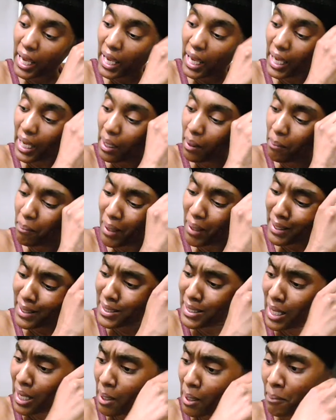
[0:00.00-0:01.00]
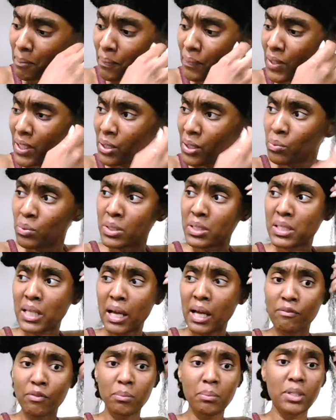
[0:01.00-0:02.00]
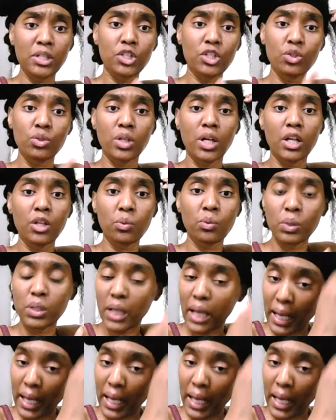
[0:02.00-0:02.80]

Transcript: And by the time it was time for me to do the other one,